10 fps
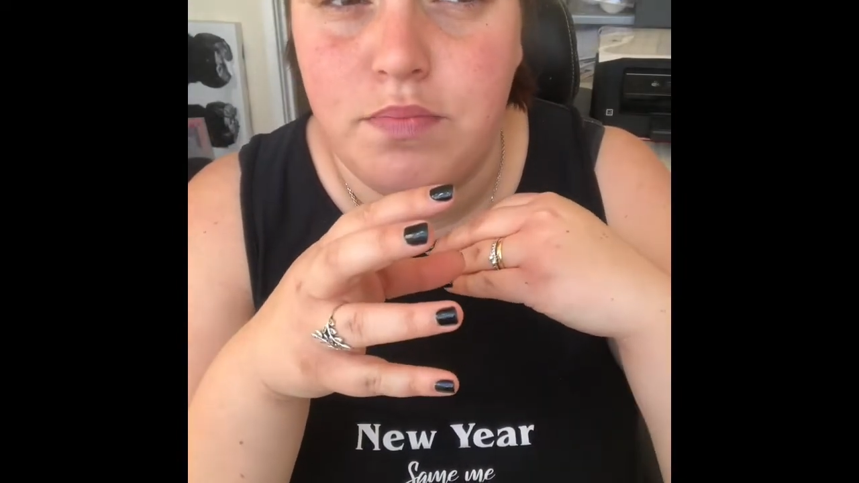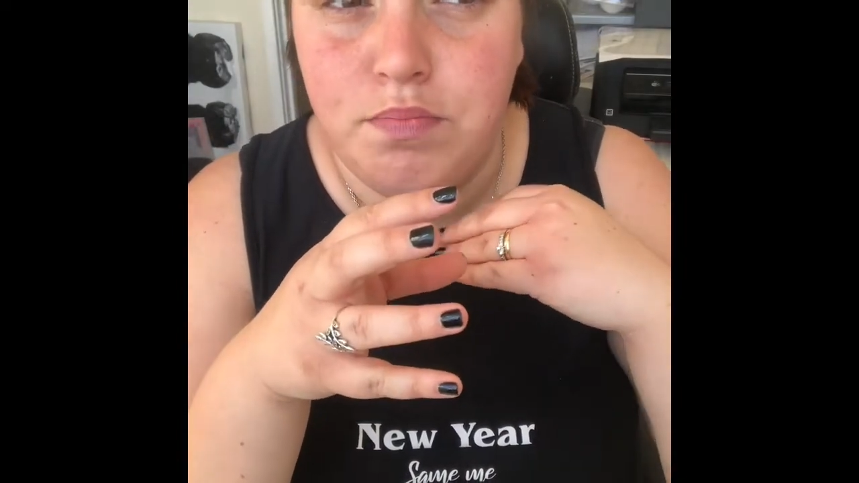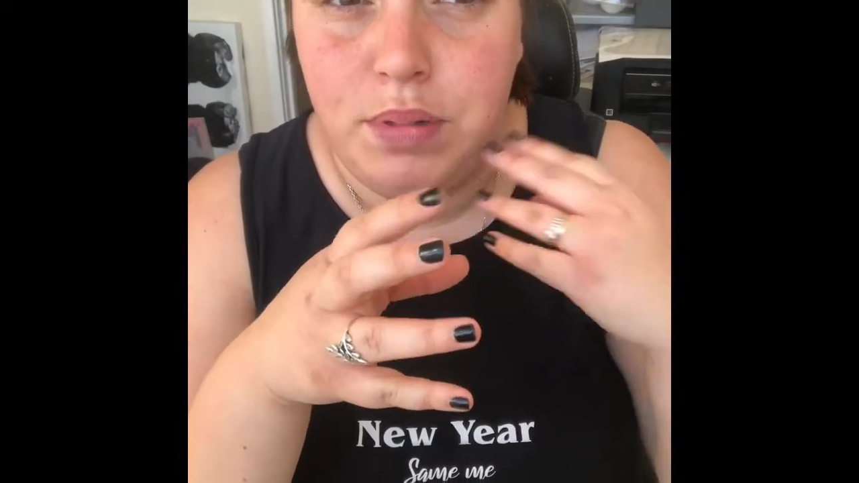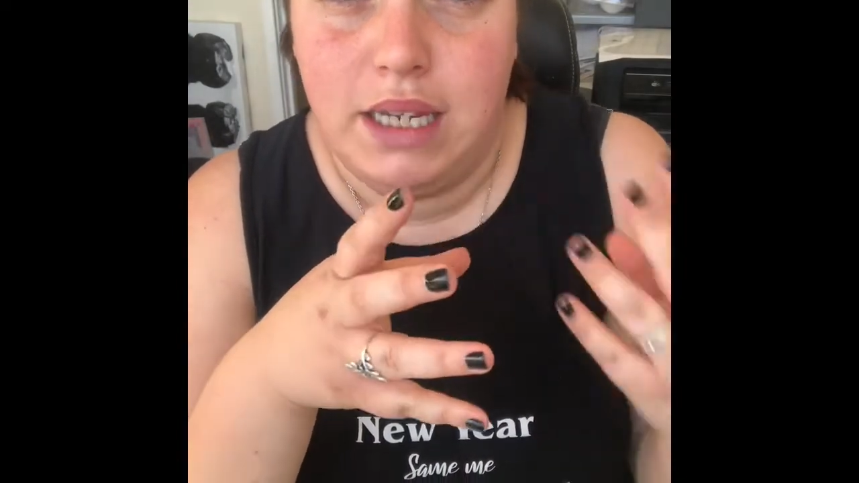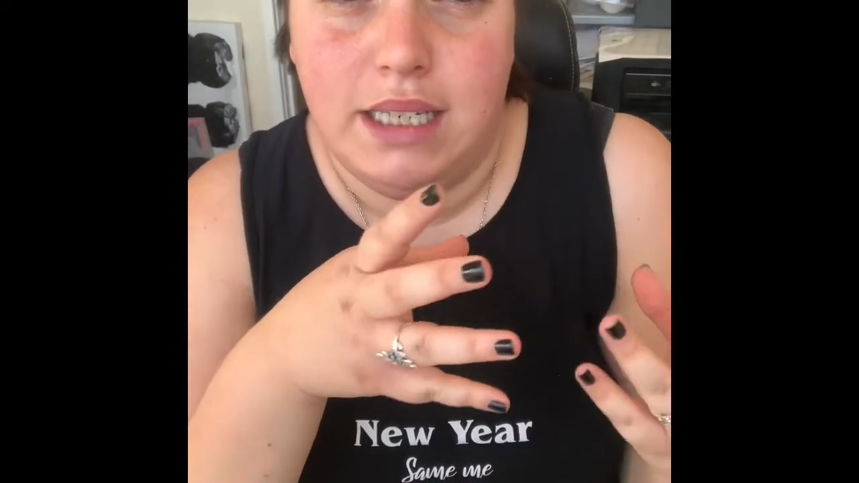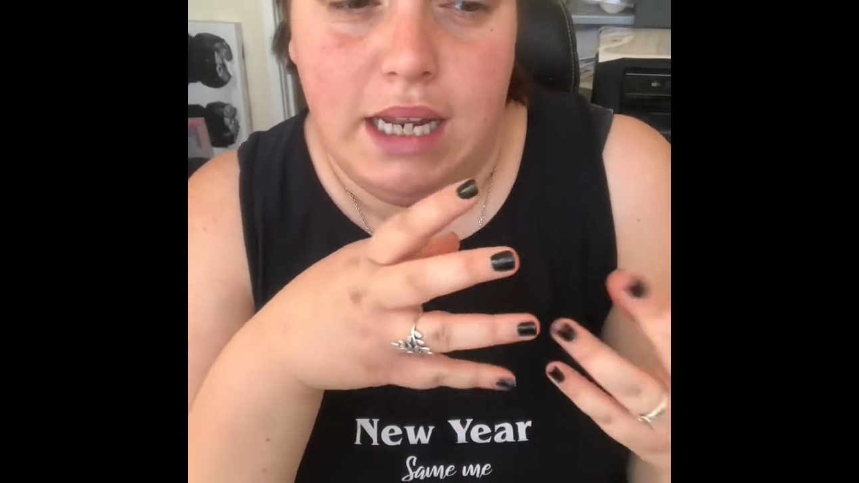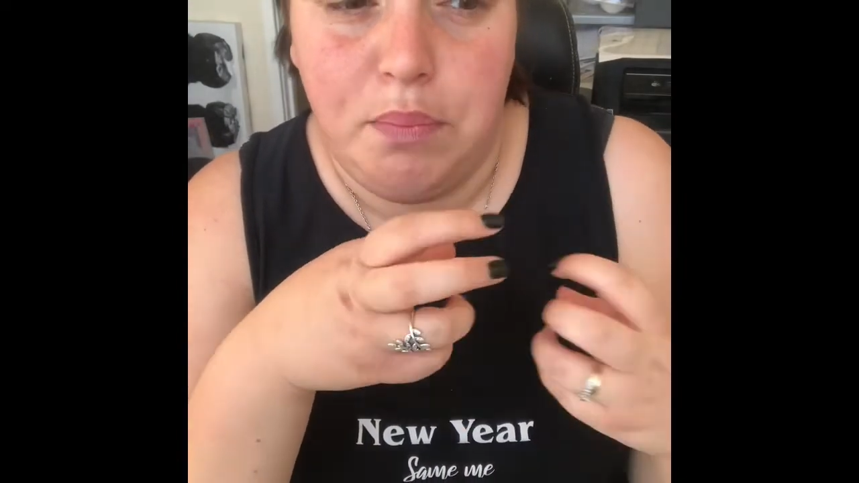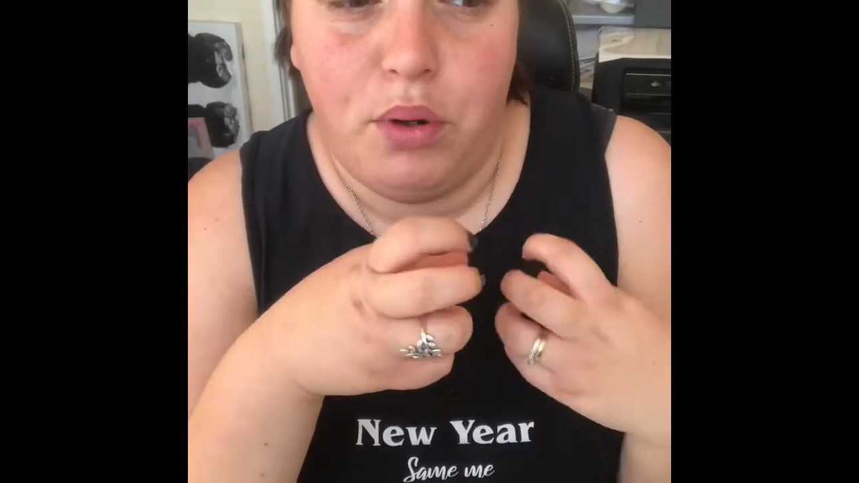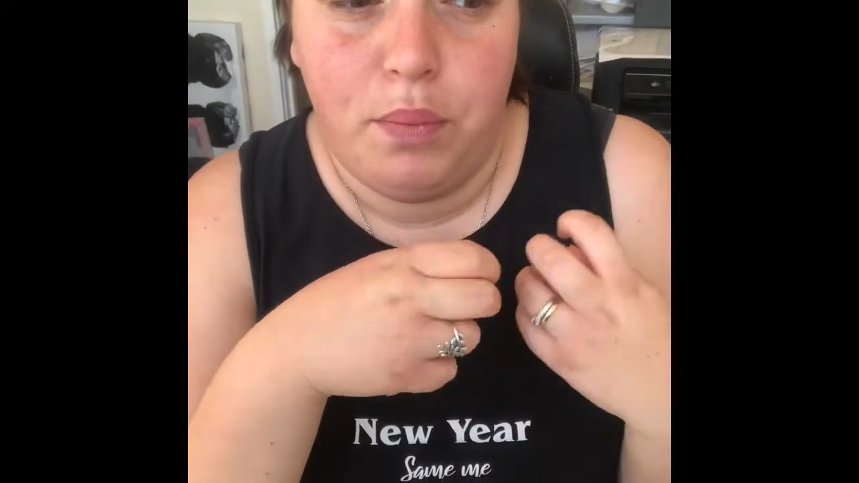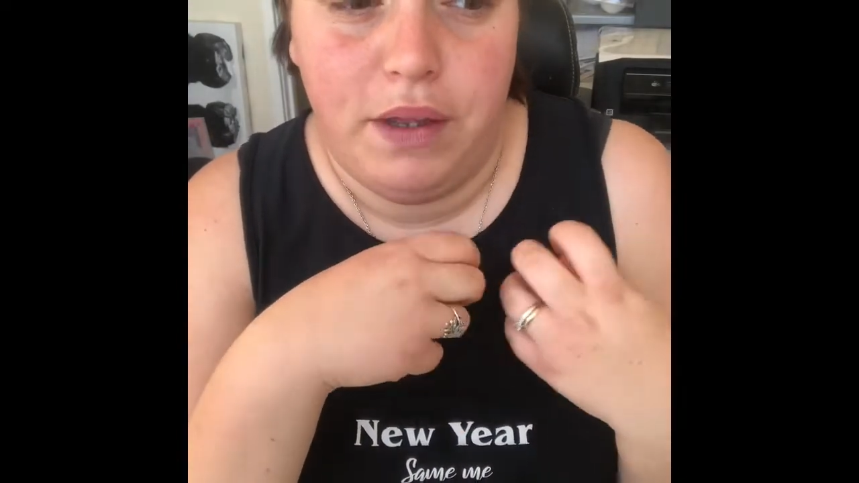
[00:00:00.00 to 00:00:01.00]
basically I
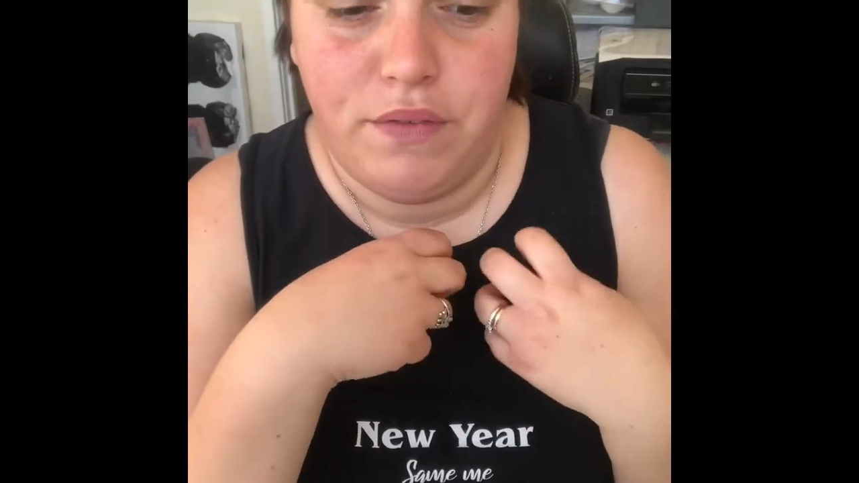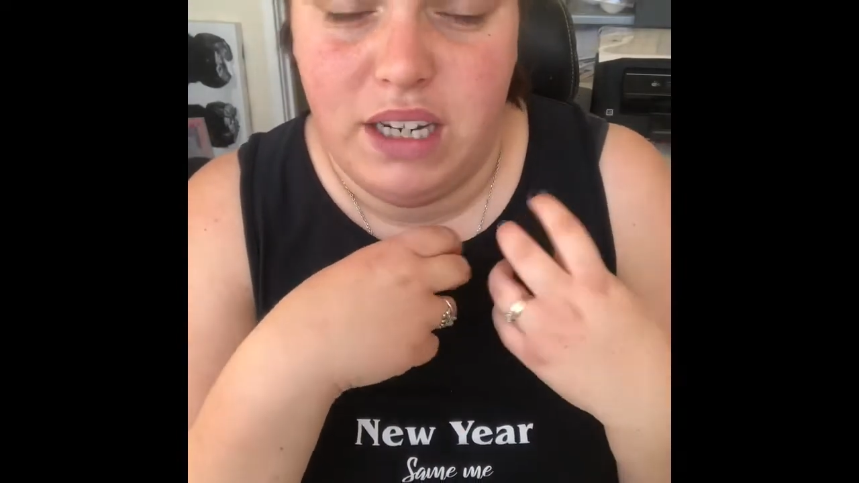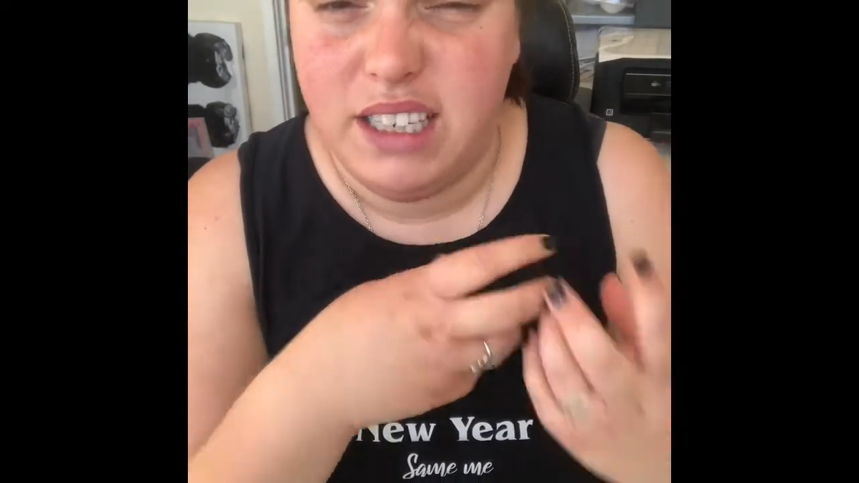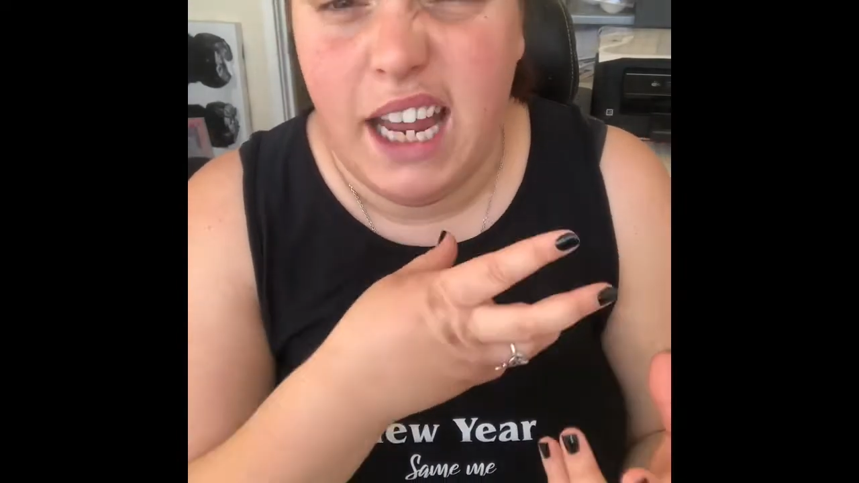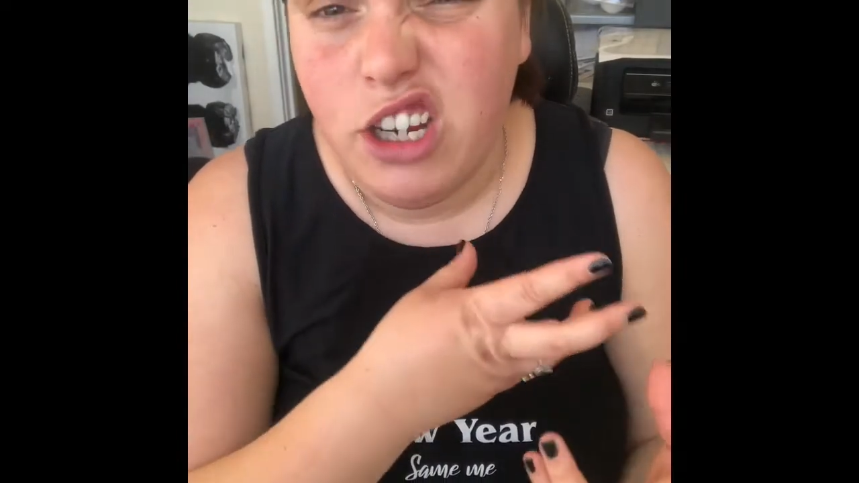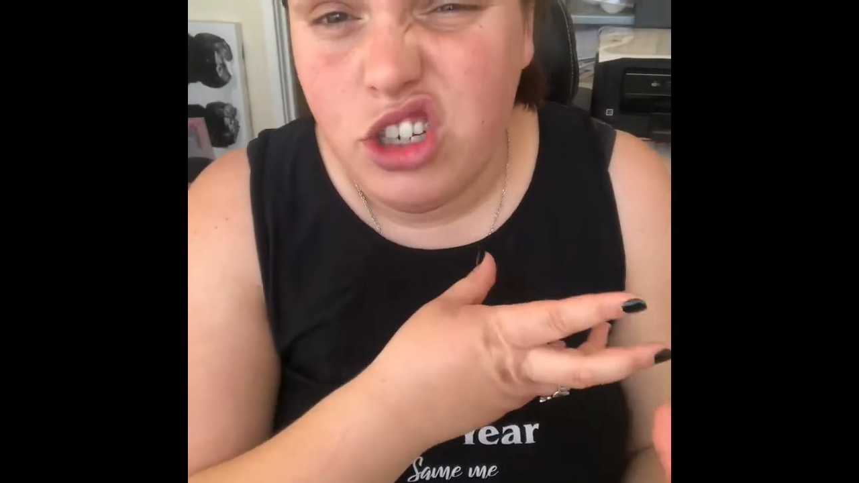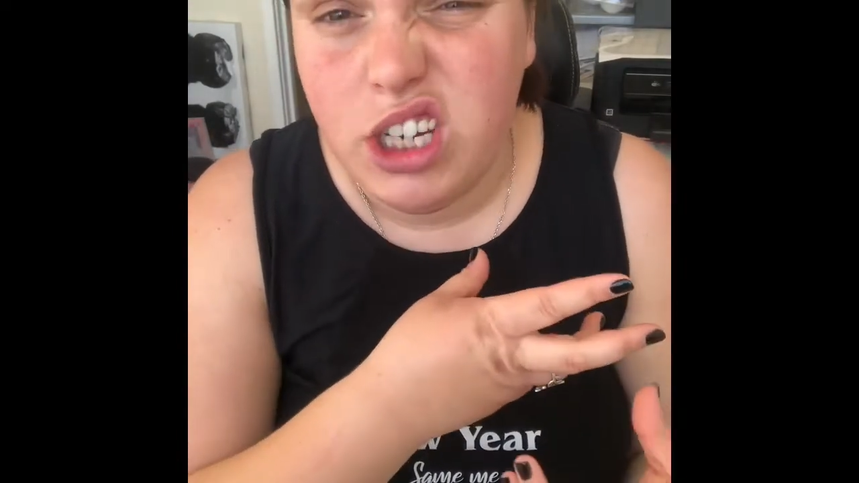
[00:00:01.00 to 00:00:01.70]
put a bit of an intention